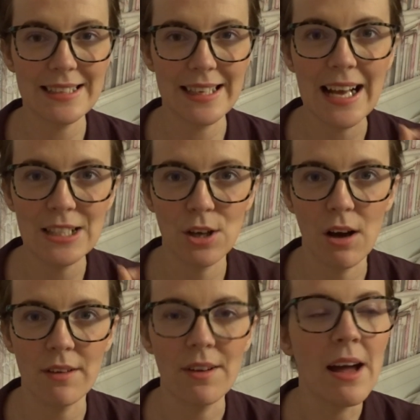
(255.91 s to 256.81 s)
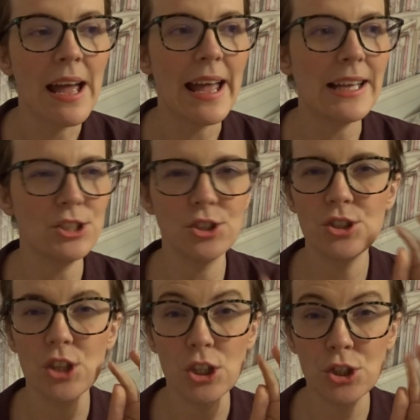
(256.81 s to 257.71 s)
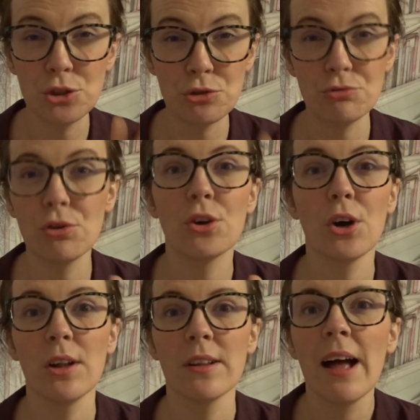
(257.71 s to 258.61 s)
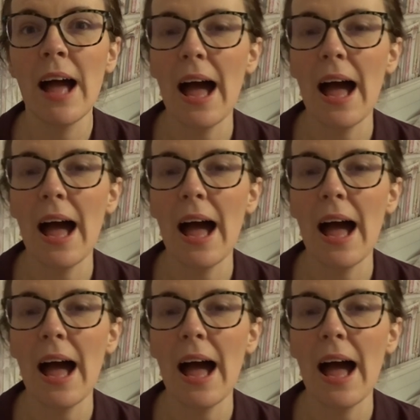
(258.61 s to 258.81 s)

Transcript: to get on. It's just a struggle.